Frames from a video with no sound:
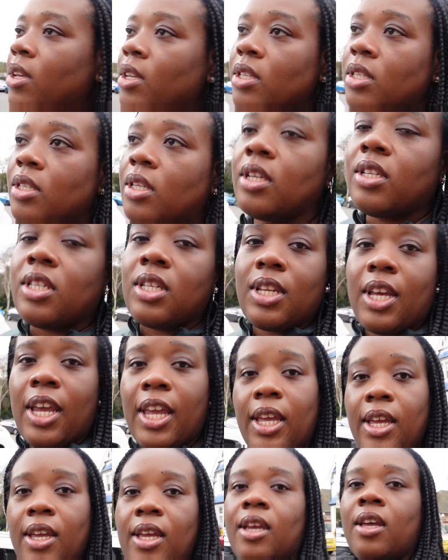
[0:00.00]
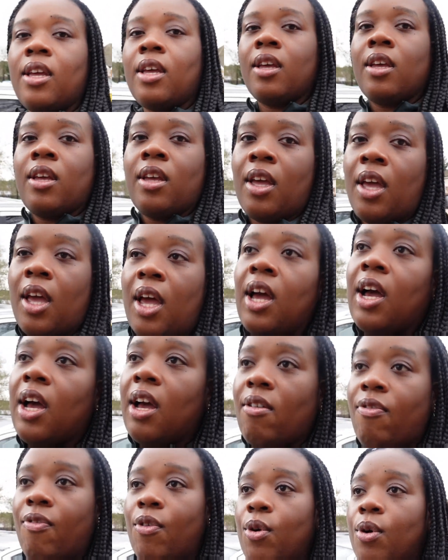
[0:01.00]
So today, I
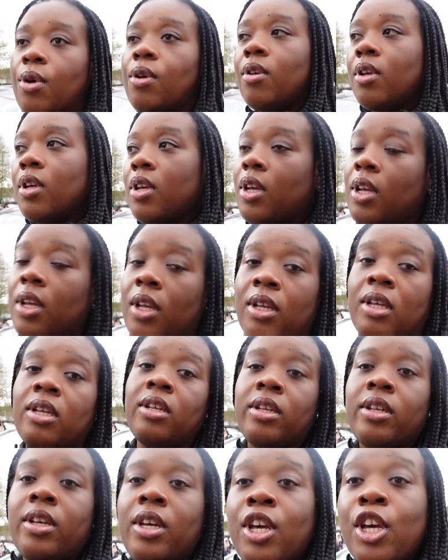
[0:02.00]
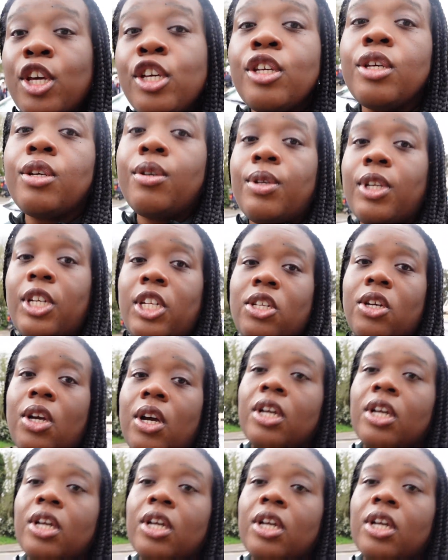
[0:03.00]
thought, you need to go